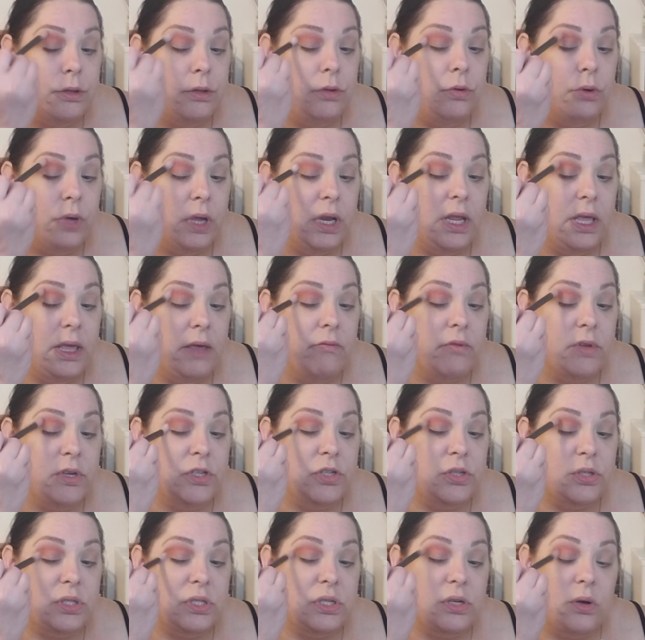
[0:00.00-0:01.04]
You can even
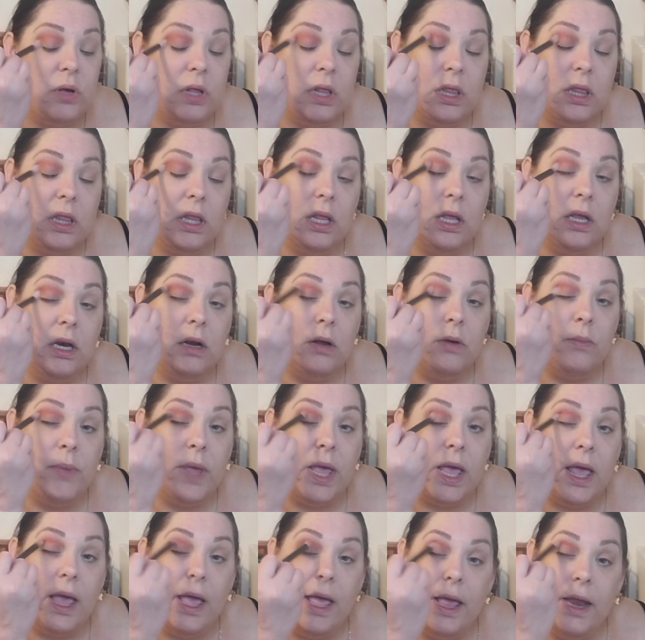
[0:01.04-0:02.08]
just do a little
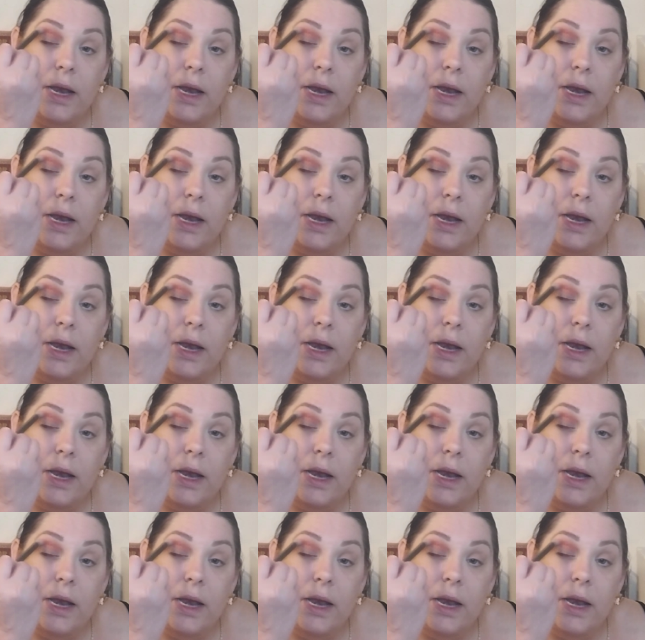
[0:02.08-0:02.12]
bit,